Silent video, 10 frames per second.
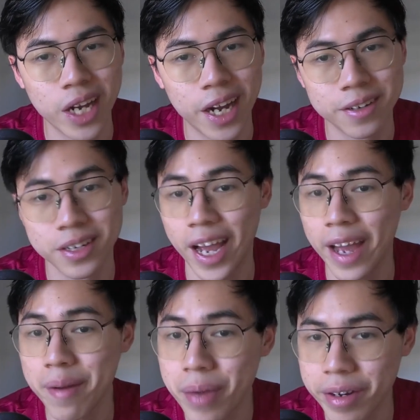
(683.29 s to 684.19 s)
And
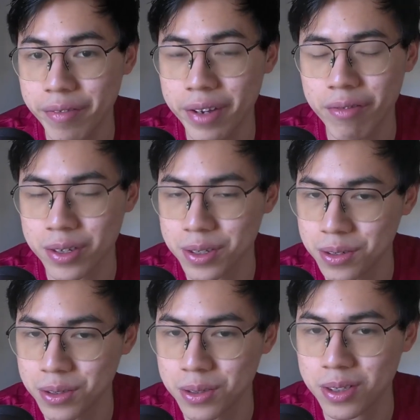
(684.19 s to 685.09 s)
the end benefit for
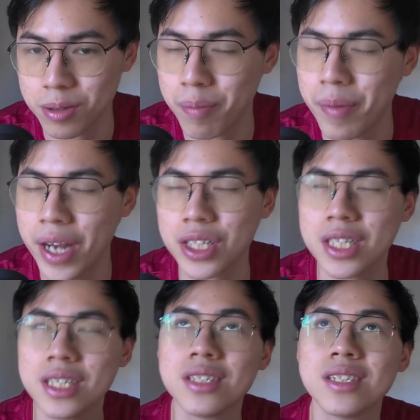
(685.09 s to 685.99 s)
you,
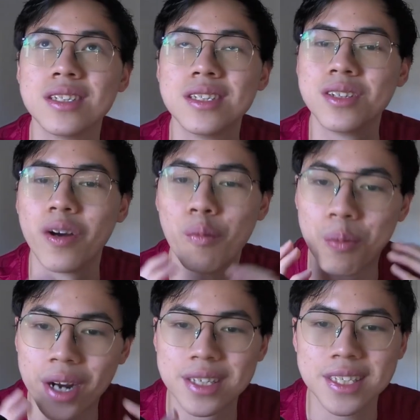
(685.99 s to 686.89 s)
imagine this, you have
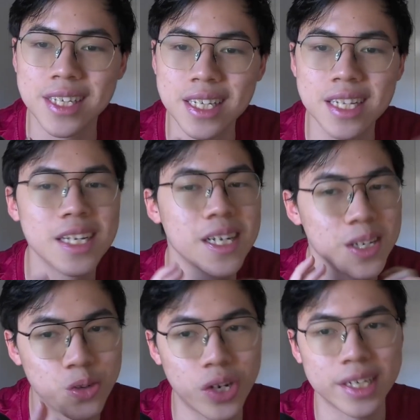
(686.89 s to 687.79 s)
brighter skin,
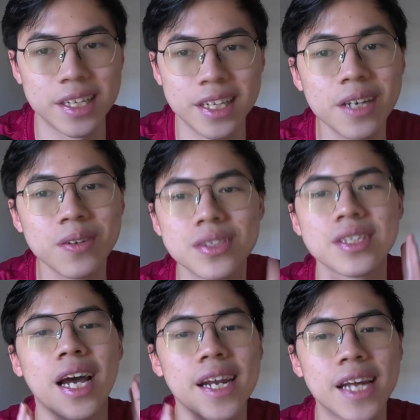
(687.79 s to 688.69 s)
strengthened
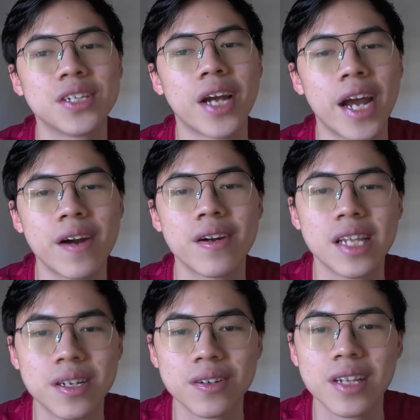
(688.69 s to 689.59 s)
nails, and lend your hair a
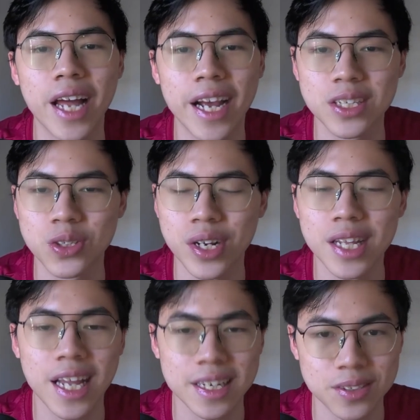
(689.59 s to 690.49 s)
little
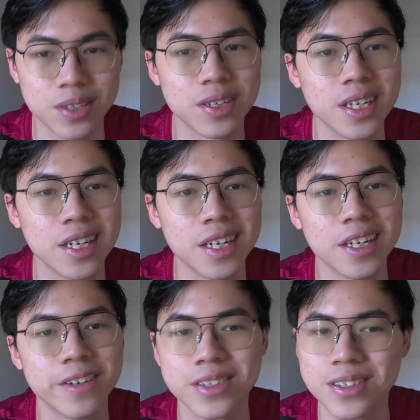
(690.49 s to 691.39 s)
extra luster.
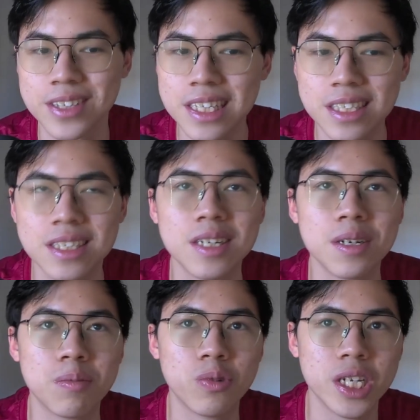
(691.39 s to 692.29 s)
So this
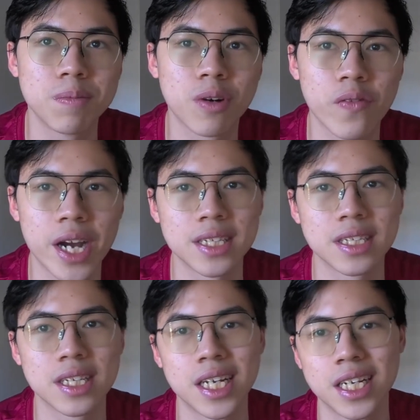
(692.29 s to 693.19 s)
really
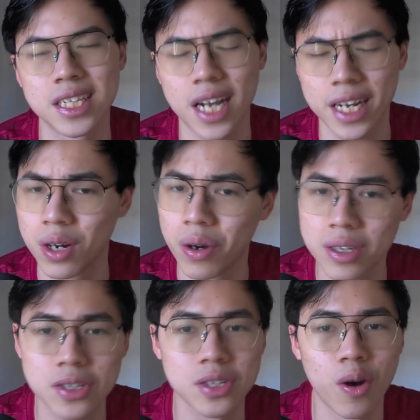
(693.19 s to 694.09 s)
provides a target
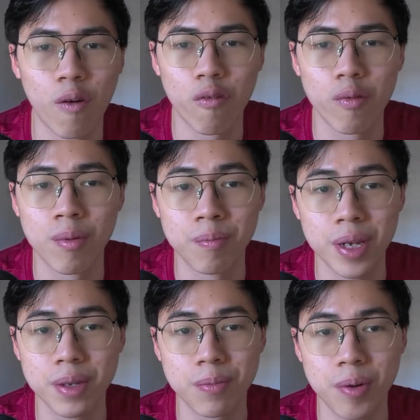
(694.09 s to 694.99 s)
audience of
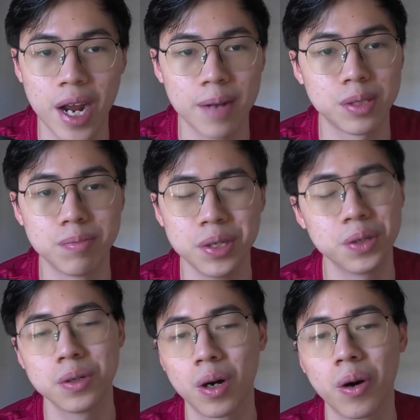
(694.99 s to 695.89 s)
maybe perhaps
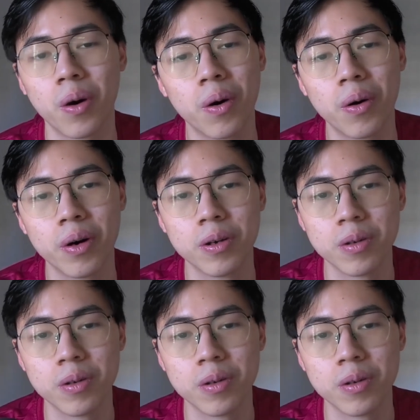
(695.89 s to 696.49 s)
male or